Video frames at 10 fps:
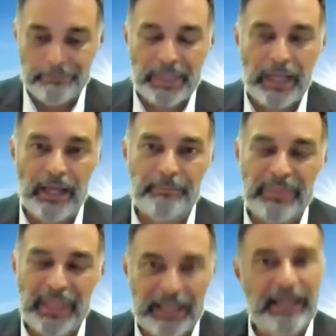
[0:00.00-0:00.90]

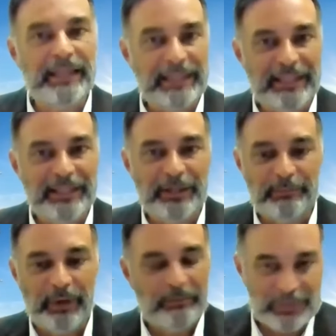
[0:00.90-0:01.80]
that I think,
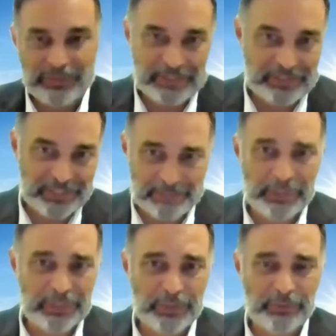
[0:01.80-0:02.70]
most investors I speak
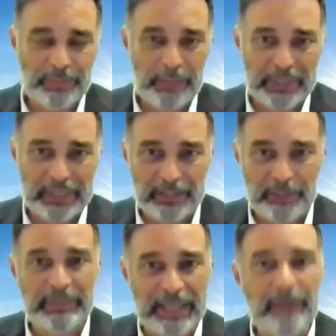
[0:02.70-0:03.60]
to probably are a little bit
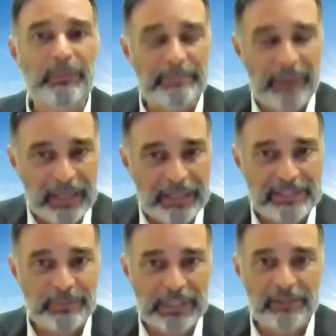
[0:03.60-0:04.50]
equity biased
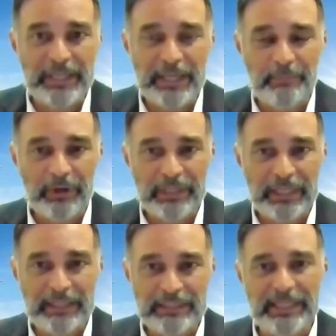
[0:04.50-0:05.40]
when they look at
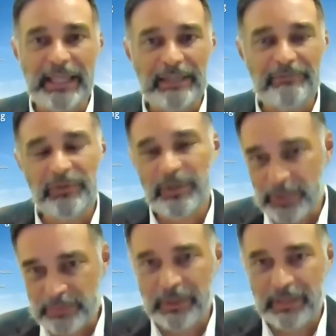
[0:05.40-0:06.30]
markets. And for the
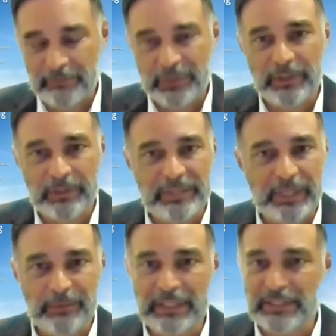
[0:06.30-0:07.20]
most part, everyone knows
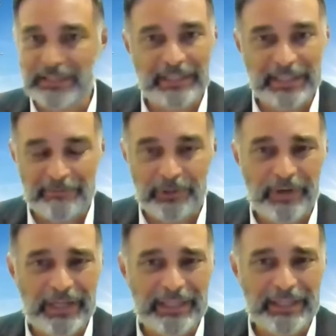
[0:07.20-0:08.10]
equities didn't have a
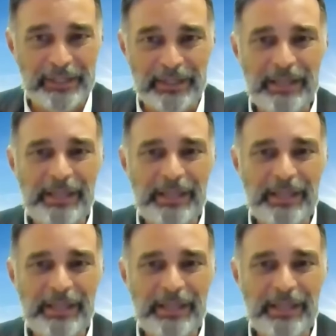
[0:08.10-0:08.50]
great year,